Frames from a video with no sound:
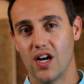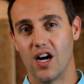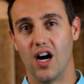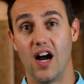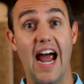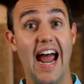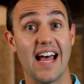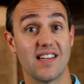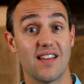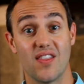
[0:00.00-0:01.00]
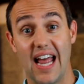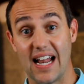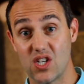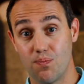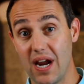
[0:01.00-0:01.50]
as
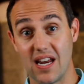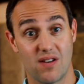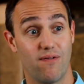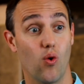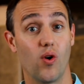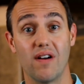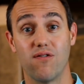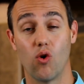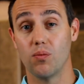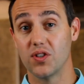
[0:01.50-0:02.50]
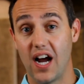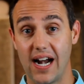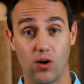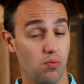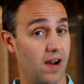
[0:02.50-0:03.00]
that space for a formal
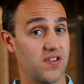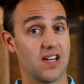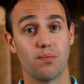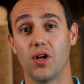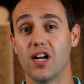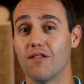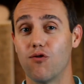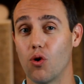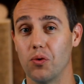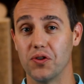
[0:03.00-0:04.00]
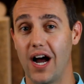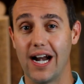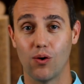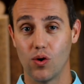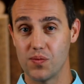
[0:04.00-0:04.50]
dining room. I've seen plenty of formal
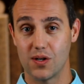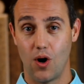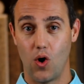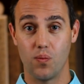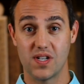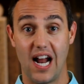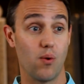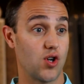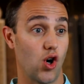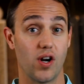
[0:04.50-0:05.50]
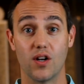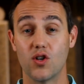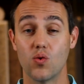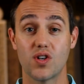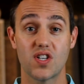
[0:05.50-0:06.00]
dining rooms in homes now turned
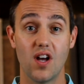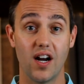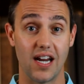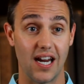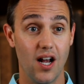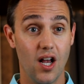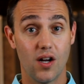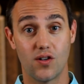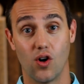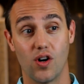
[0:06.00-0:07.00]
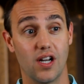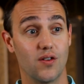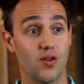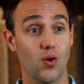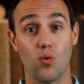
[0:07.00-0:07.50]
into a study, turned
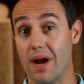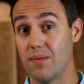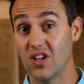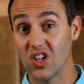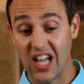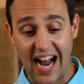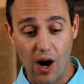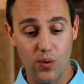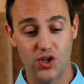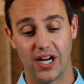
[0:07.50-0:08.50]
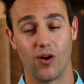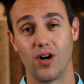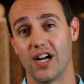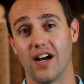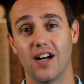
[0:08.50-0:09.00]
into maybe a lounge
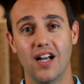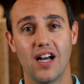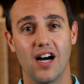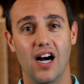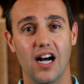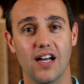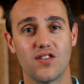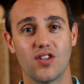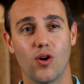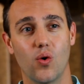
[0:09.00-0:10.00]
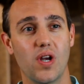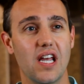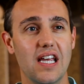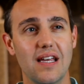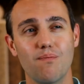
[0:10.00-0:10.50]
area.
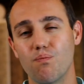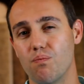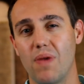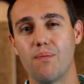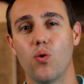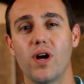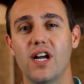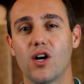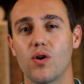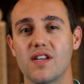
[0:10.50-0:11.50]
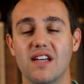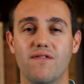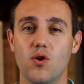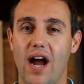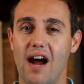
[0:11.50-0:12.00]
So my point here is,
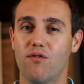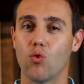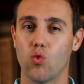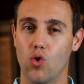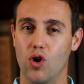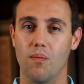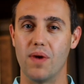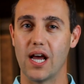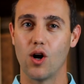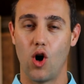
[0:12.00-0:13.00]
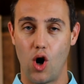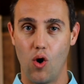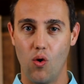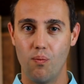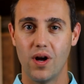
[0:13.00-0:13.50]
if you have a room in a
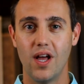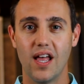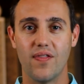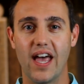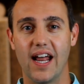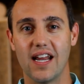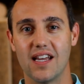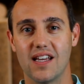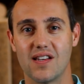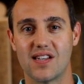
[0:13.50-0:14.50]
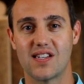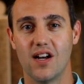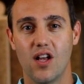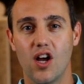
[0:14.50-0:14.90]
home that is